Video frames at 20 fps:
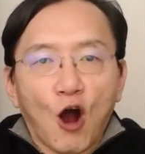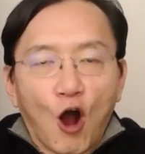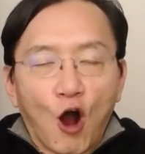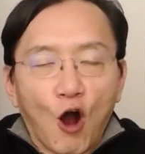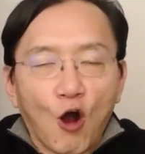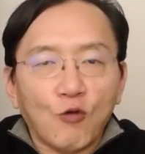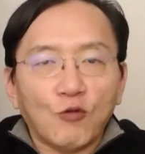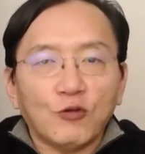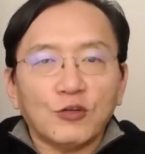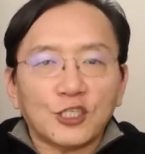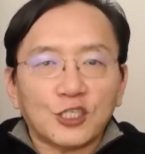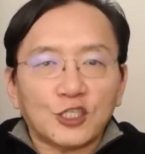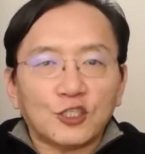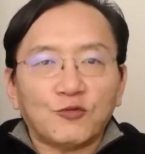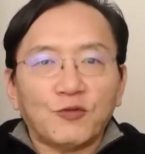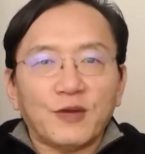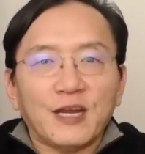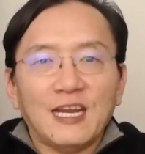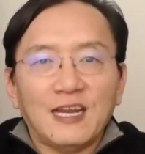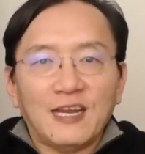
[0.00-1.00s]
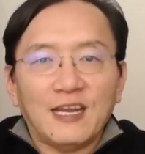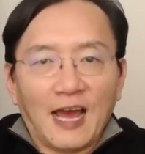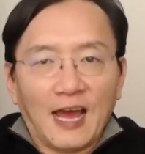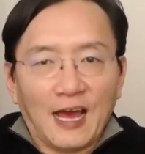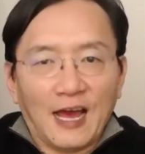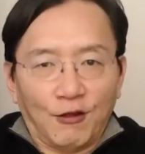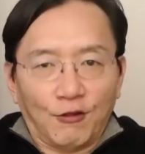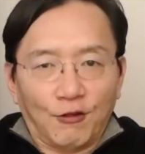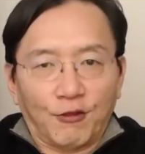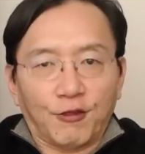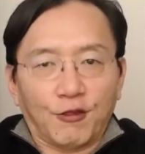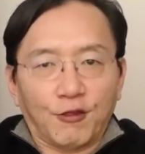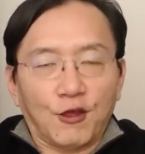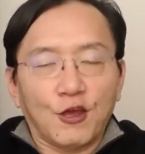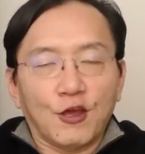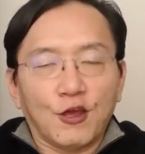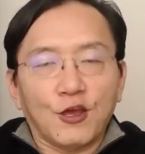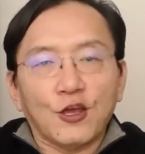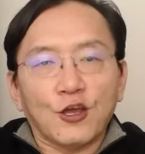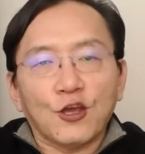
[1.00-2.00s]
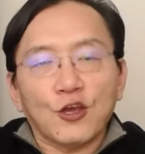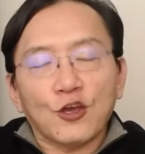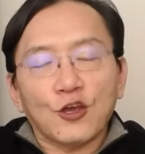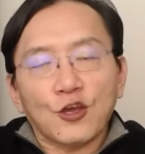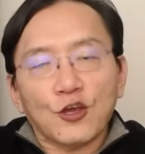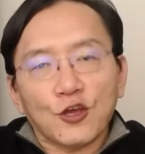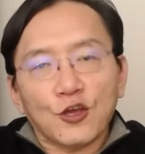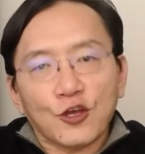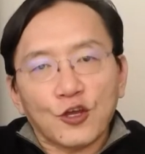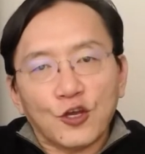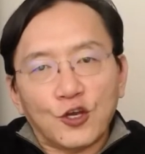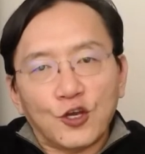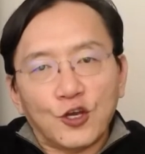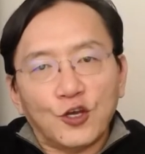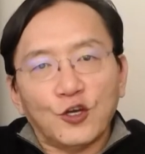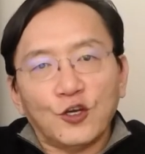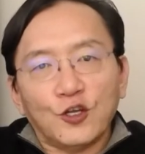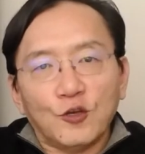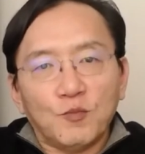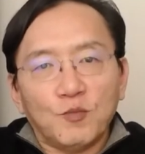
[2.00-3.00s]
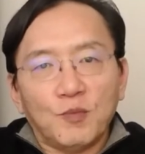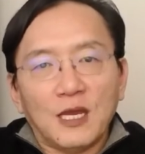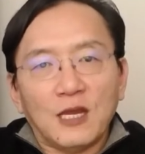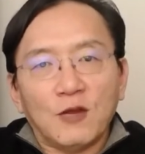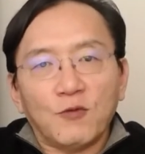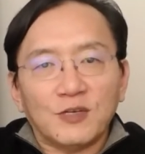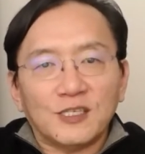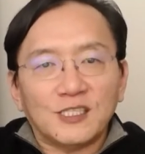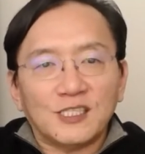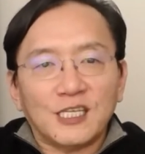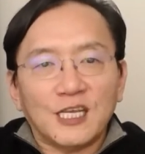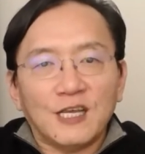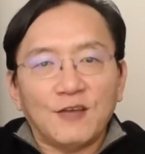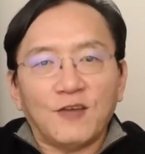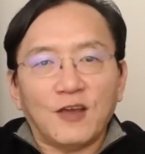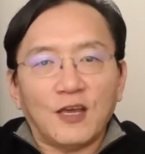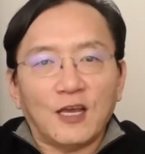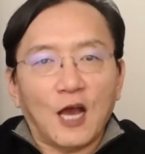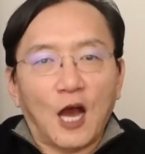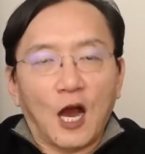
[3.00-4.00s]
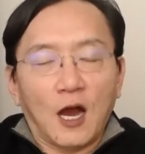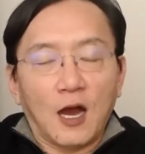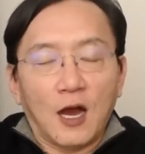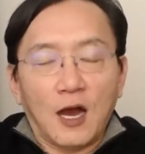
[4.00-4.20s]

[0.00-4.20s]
Oak Street Health could be receiving,